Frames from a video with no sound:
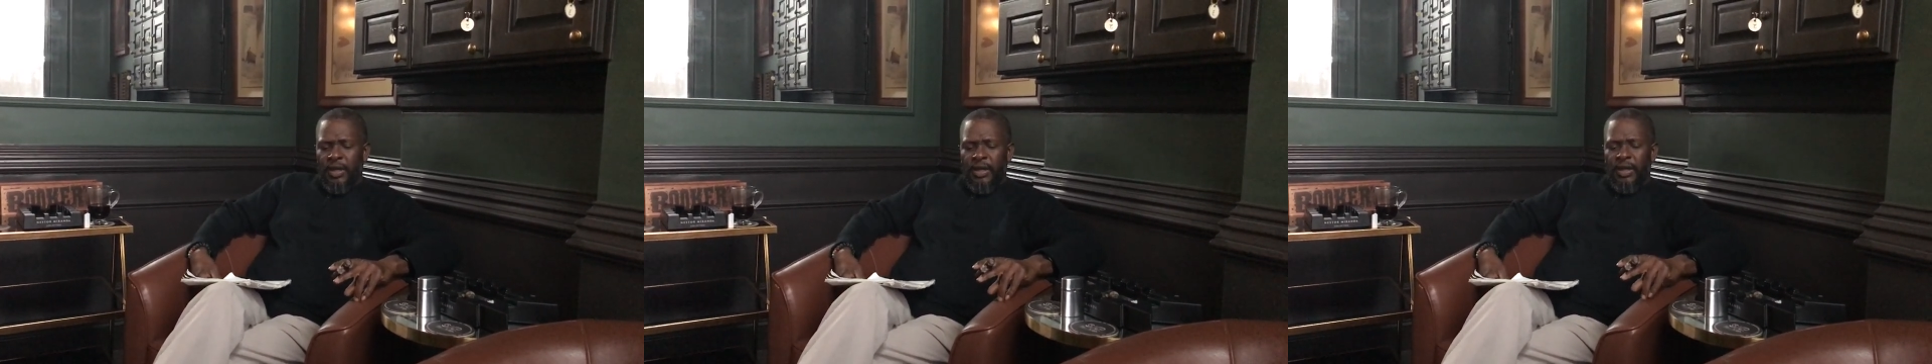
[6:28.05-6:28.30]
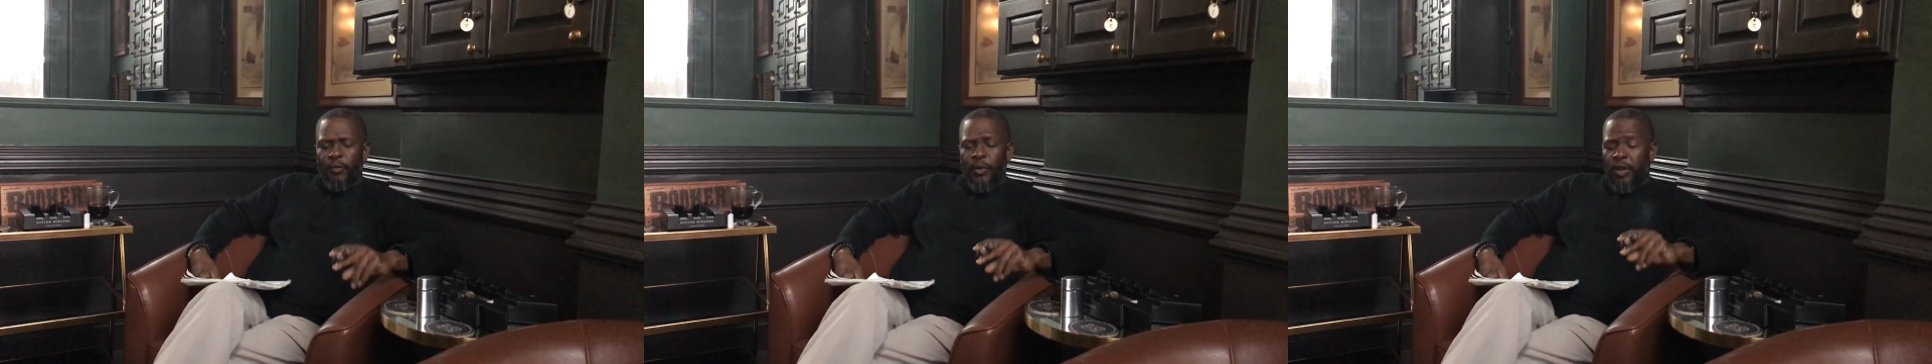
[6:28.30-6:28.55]

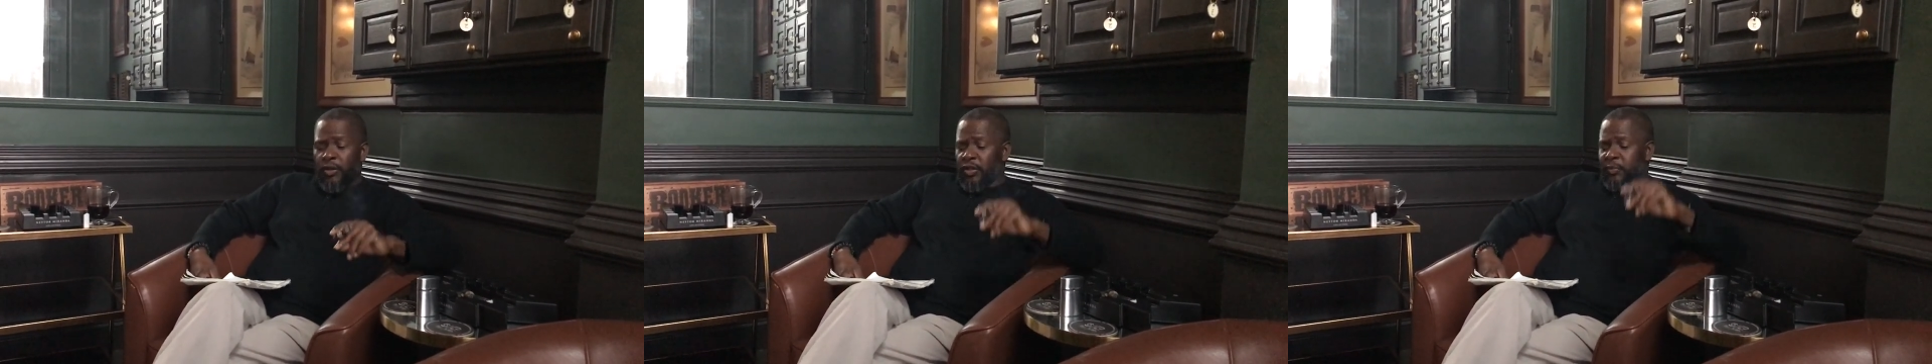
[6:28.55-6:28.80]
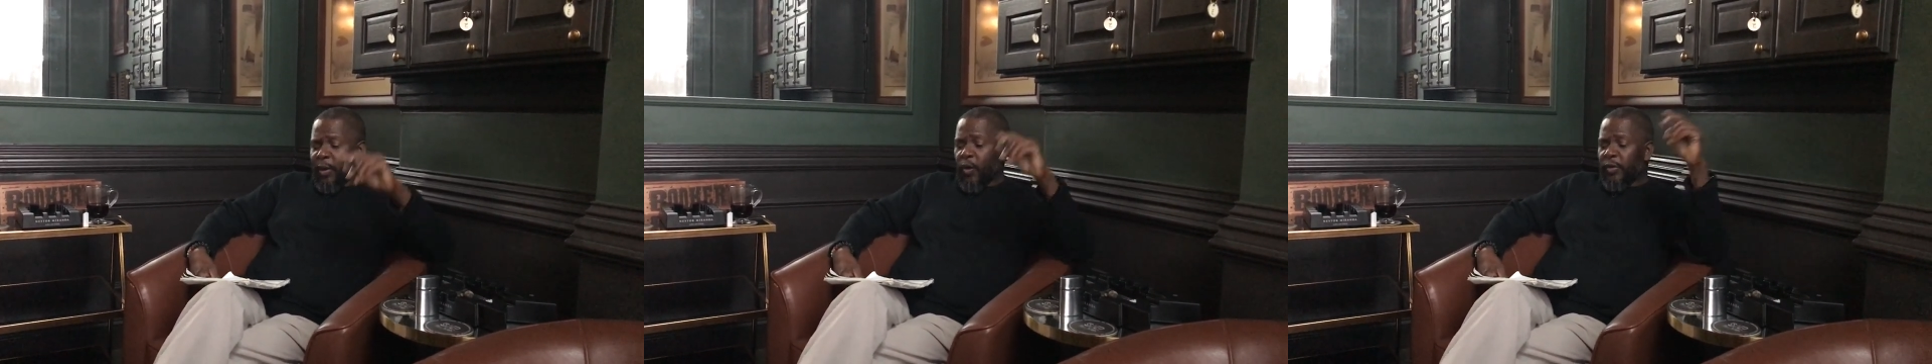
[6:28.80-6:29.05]
Uh, we are
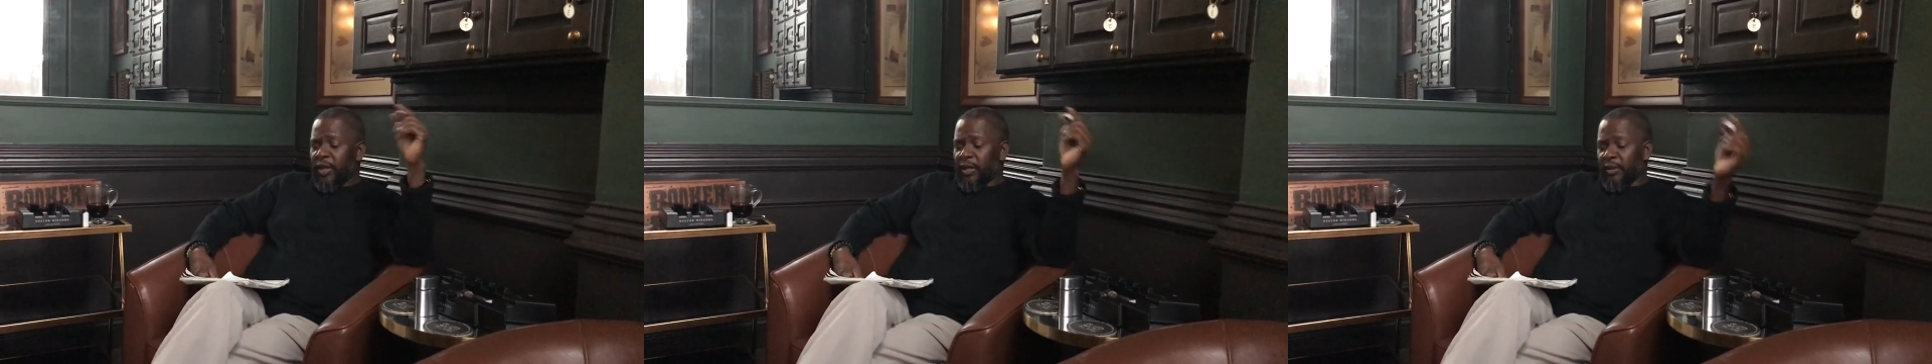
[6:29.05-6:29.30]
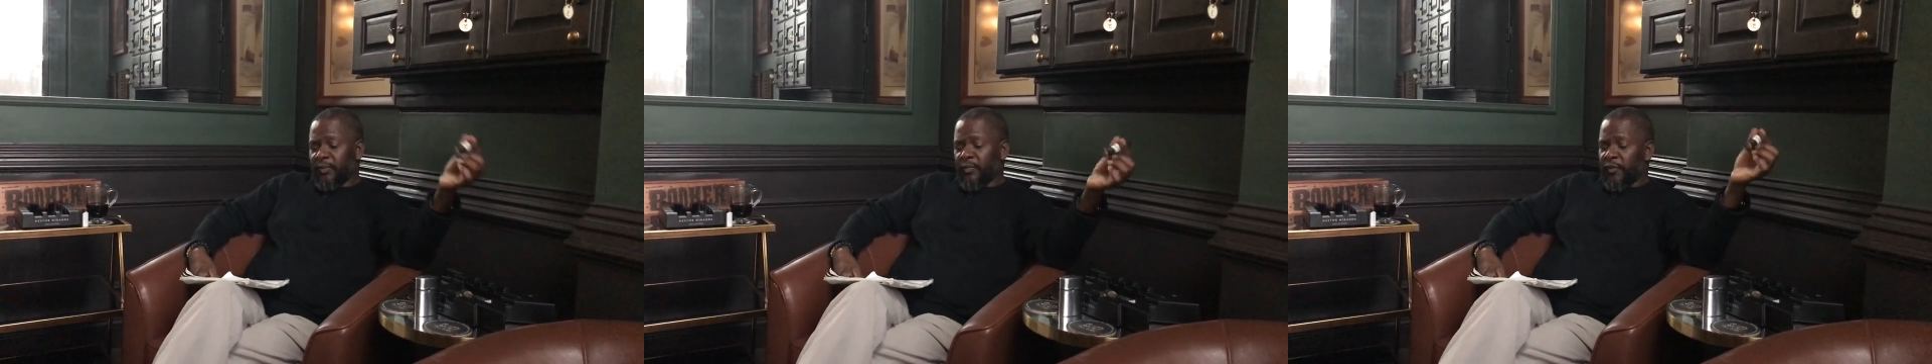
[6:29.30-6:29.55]
smoking
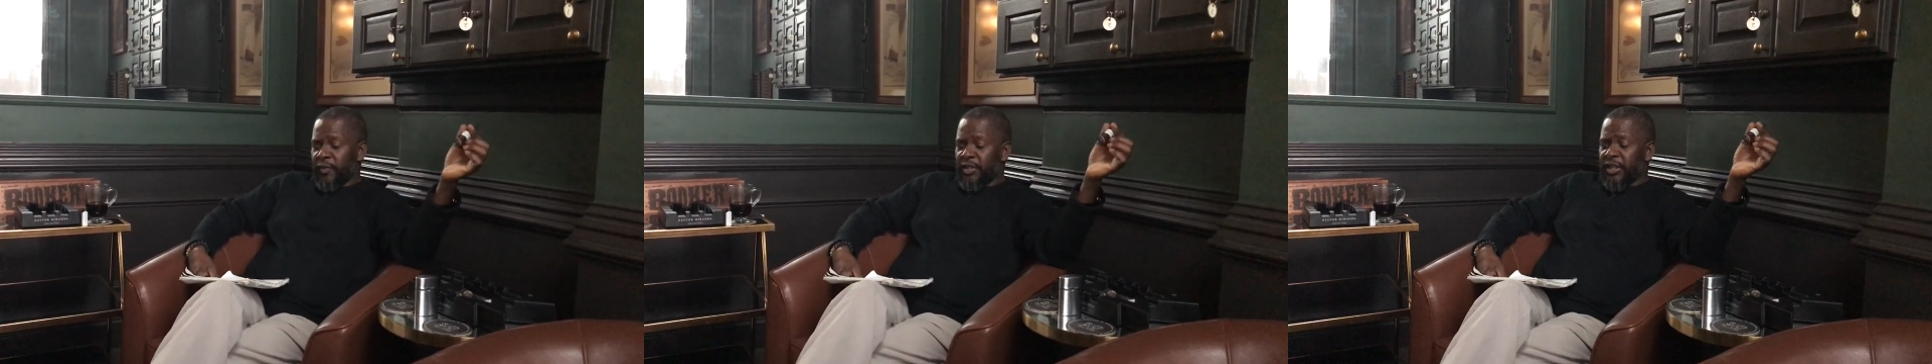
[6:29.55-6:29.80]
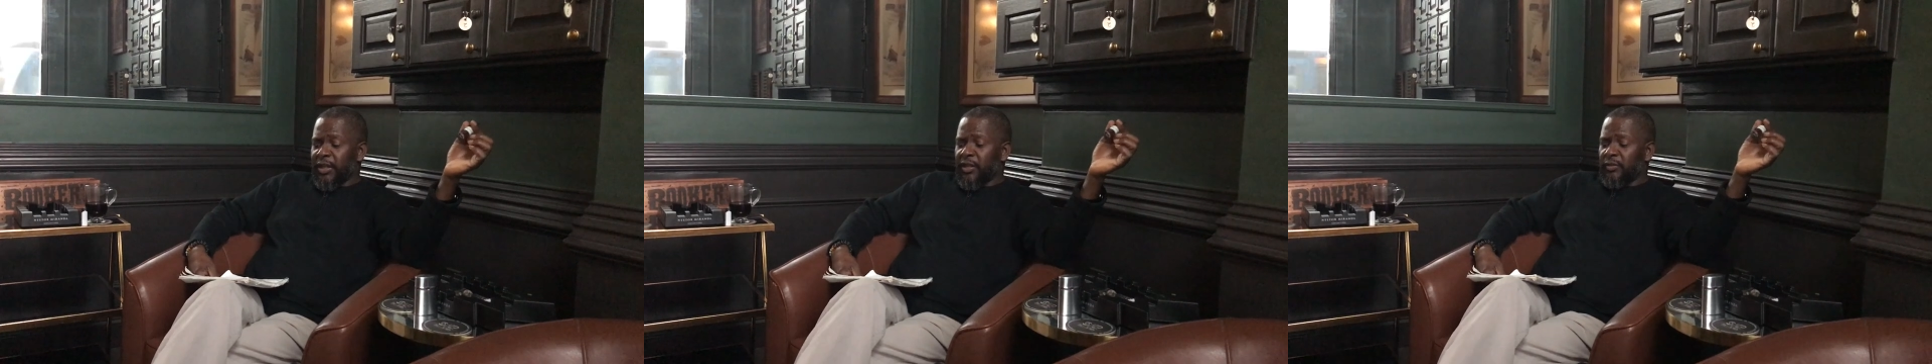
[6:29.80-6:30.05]

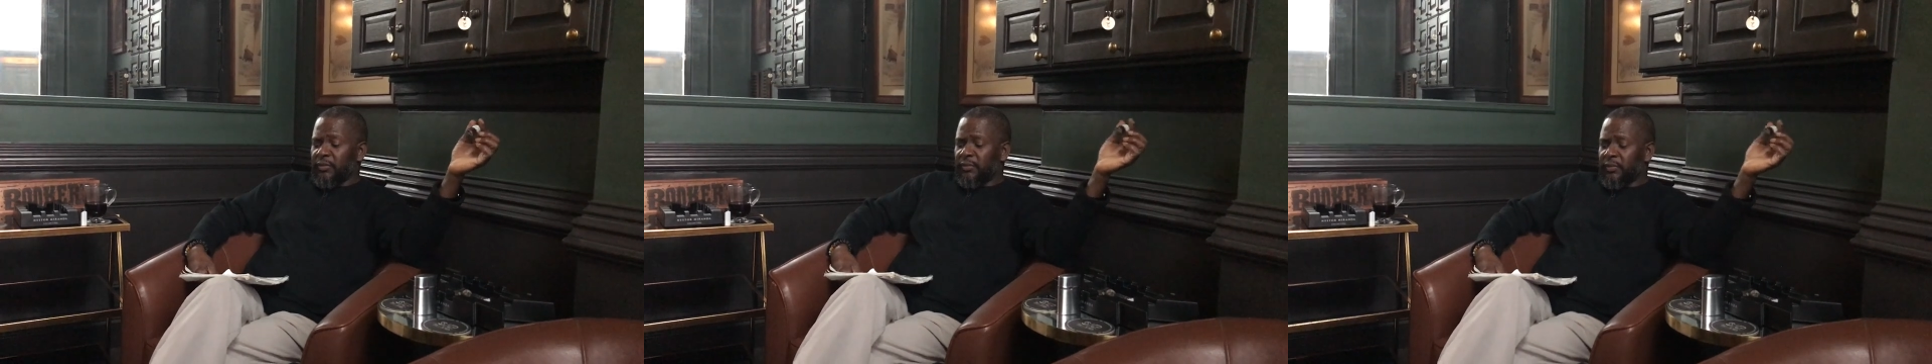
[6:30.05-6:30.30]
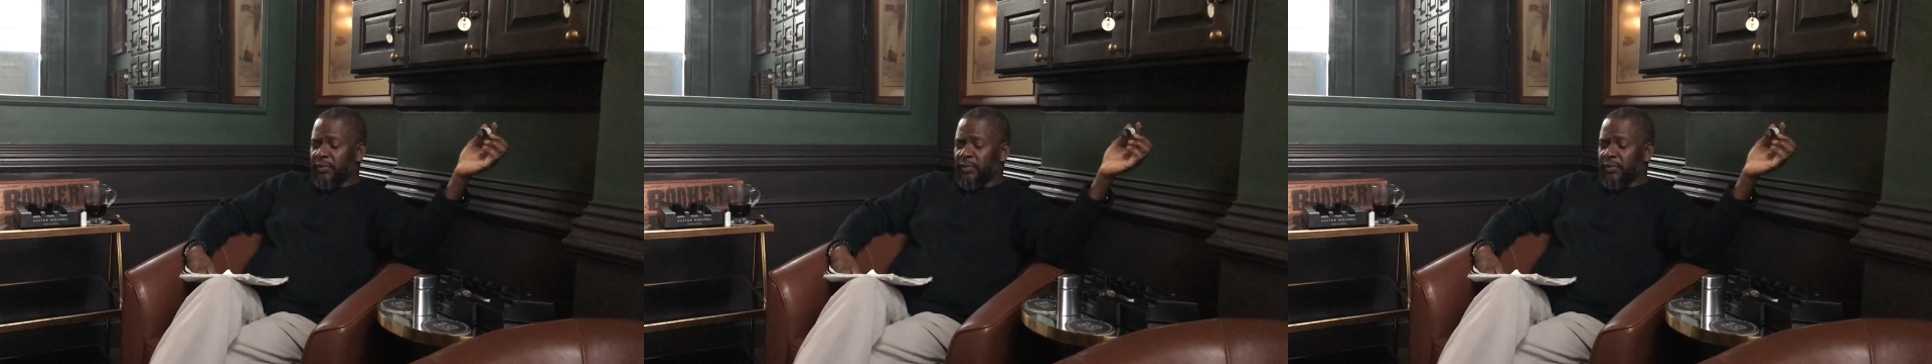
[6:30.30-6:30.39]
Fratello